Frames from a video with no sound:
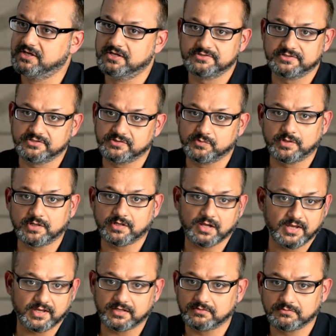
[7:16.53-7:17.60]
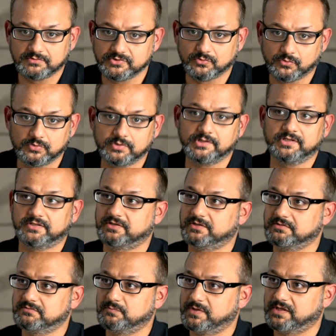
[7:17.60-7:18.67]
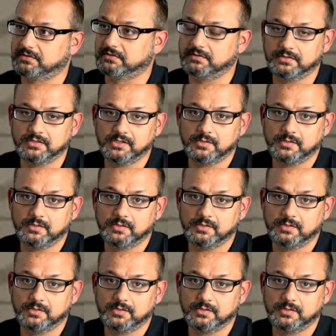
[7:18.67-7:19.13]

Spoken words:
So you and I, you own an electric vehicle.